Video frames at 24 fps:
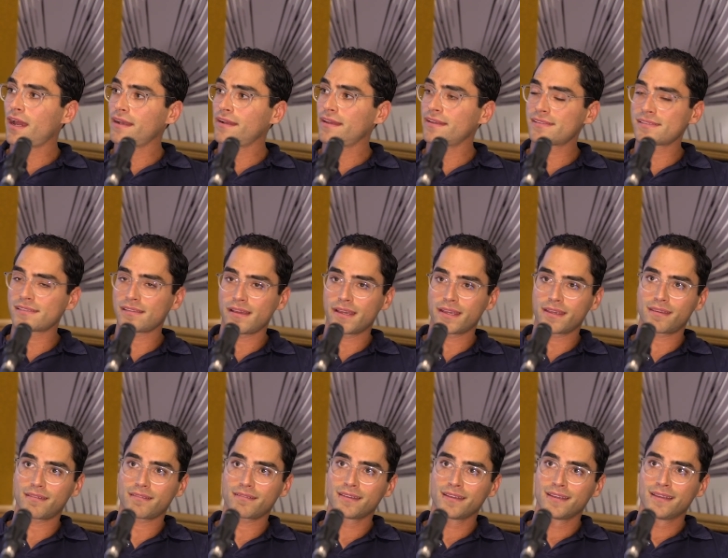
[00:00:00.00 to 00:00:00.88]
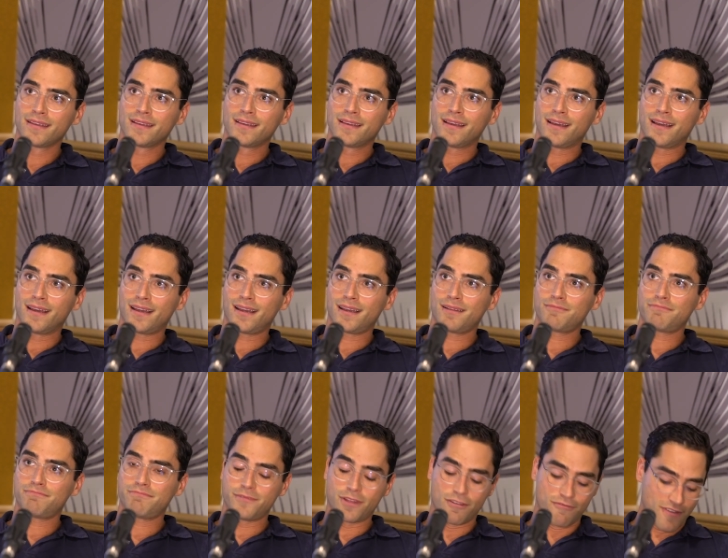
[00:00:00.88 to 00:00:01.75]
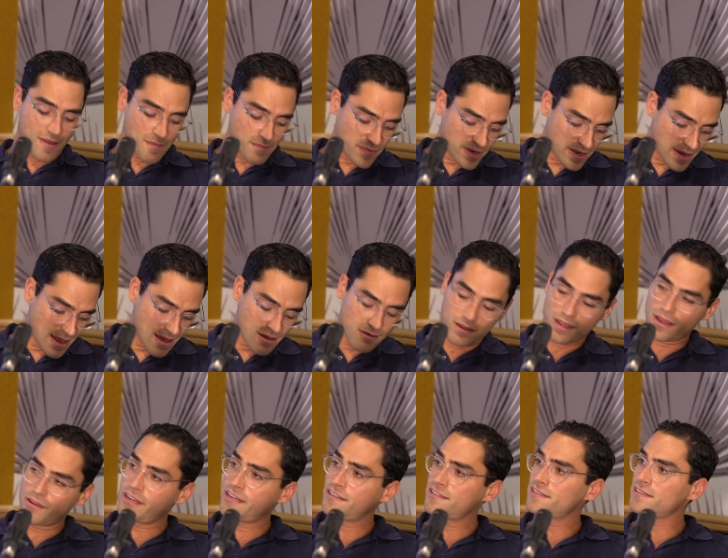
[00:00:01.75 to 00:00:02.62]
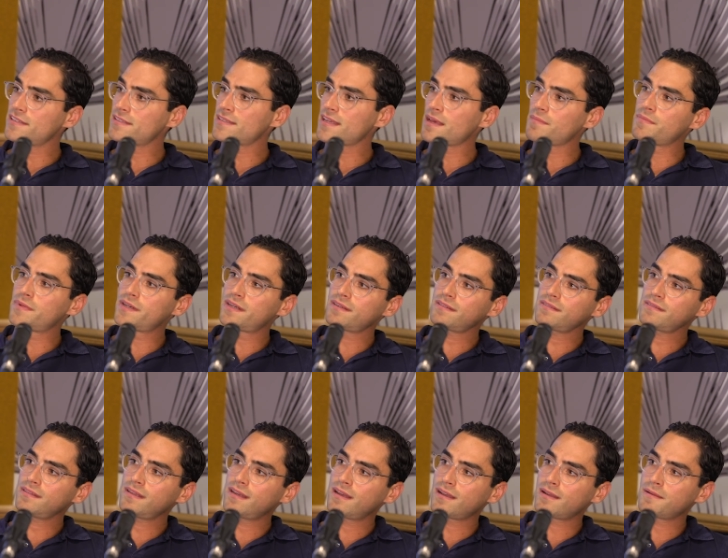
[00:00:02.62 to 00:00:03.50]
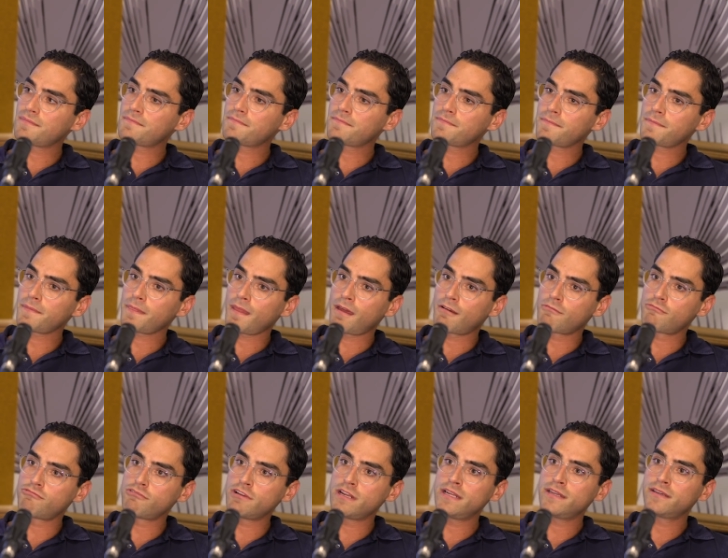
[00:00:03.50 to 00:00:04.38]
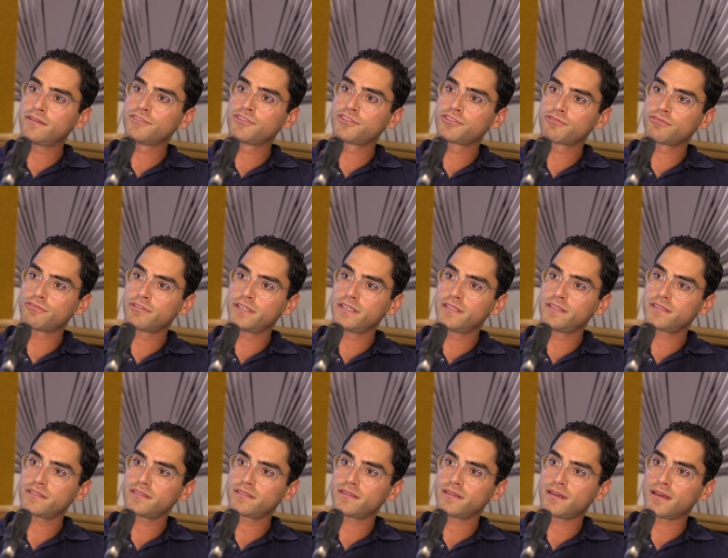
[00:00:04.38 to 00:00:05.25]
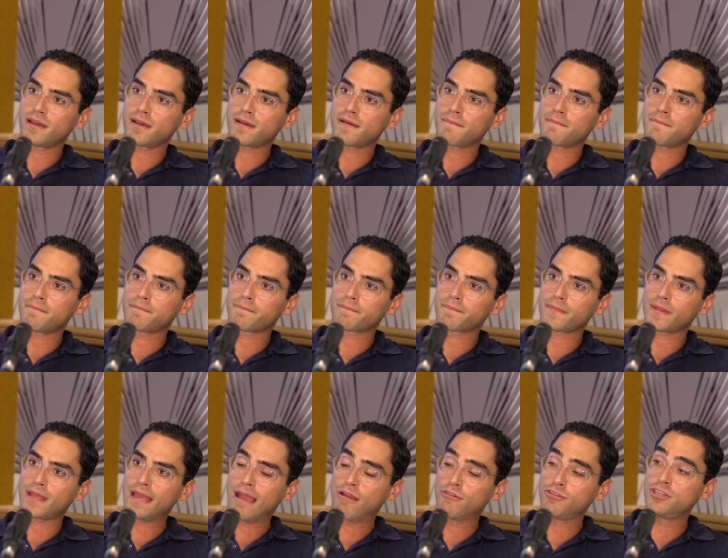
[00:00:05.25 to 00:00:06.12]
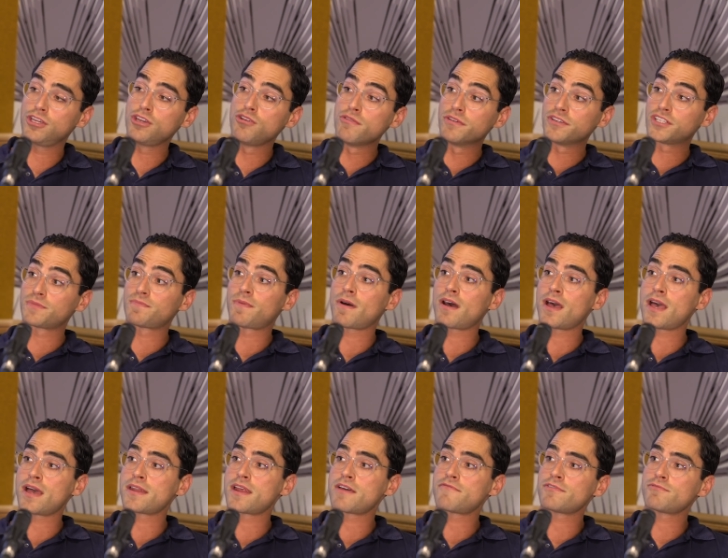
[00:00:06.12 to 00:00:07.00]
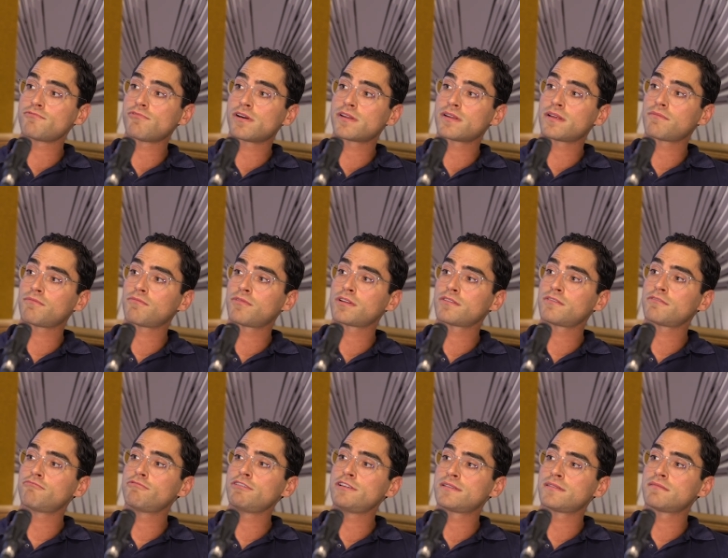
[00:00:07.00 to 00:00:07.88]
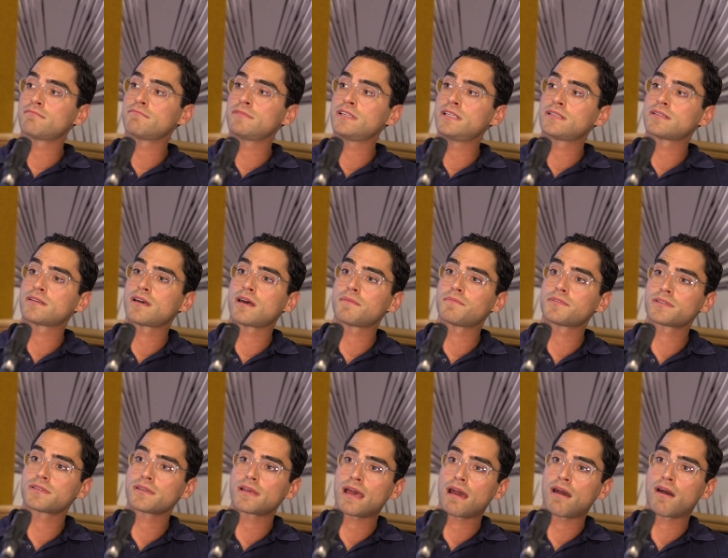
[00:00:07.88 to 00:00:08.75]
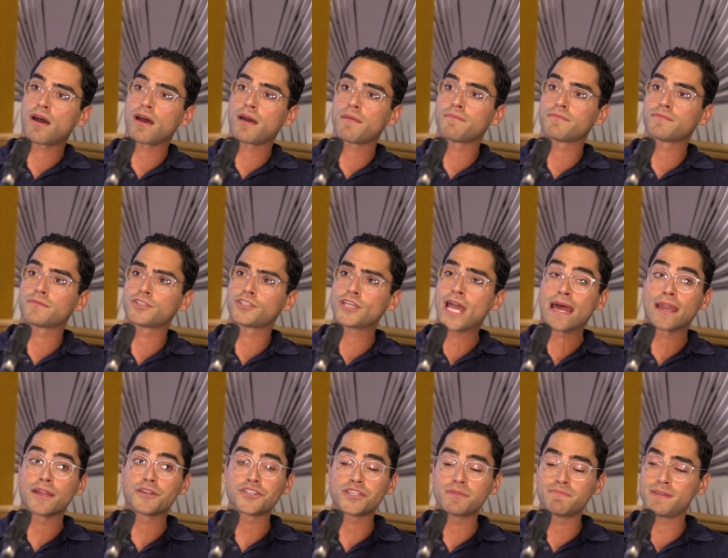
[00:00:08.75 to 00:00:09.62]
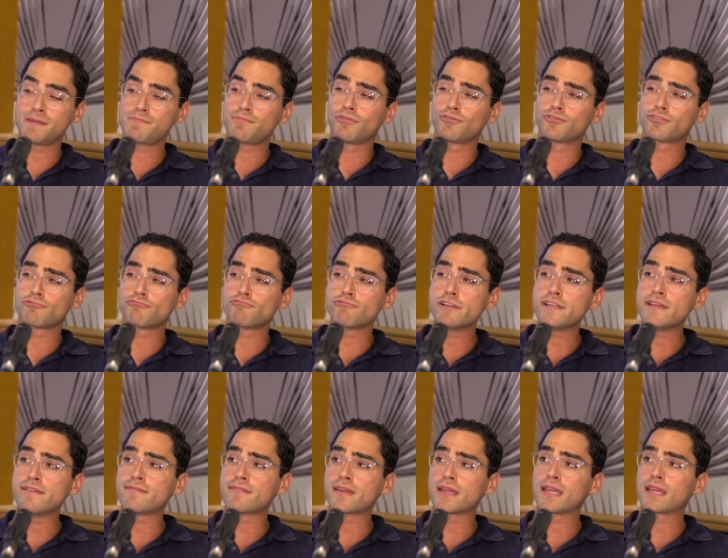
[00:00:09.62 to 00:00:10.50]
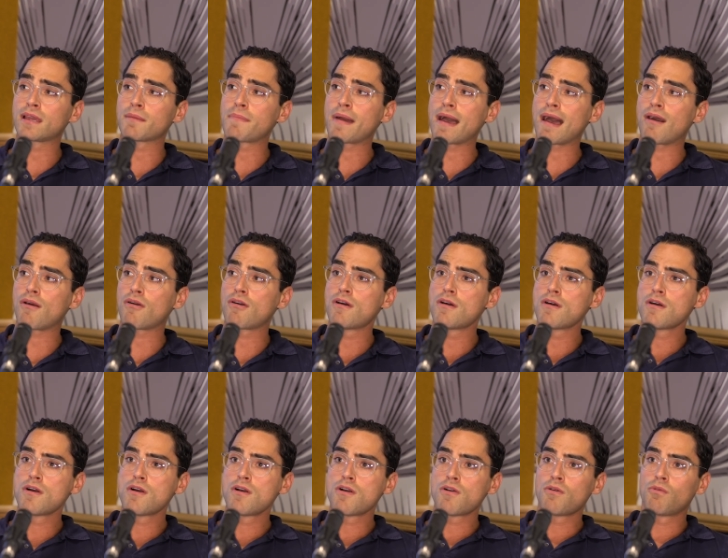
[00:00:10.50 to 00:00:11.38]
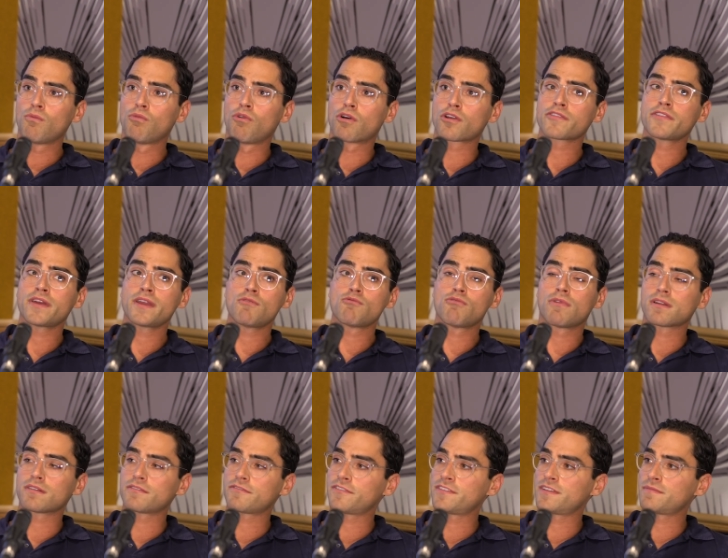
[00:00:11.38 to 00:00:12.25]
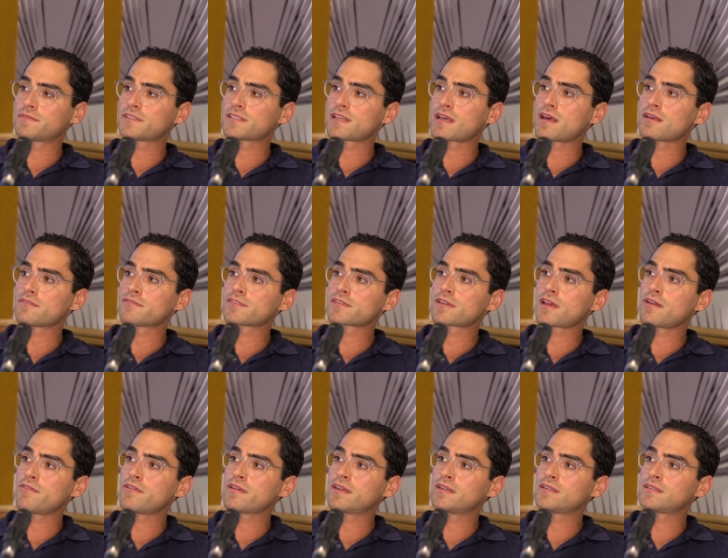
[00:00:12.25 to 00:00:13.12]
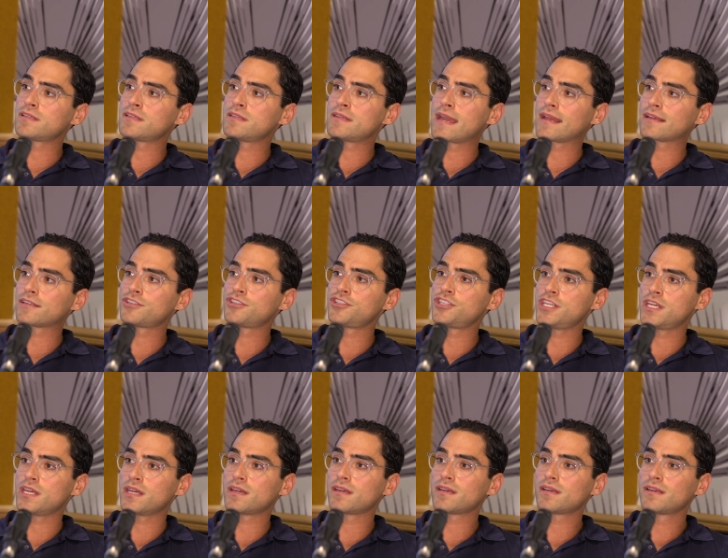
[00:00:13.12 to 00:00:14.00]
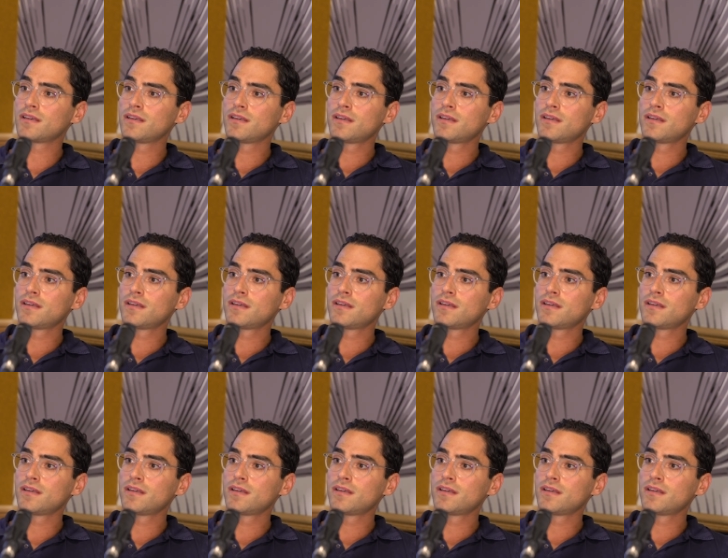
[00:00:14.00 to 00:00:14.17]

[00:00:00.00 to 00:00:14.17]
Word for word: It's like... Uh, November now, going into December. Um, I really enjoyed um, how you inspired everyone at one of the recent meetups, um, challenging people to really think about what do they want for themselves going into next year.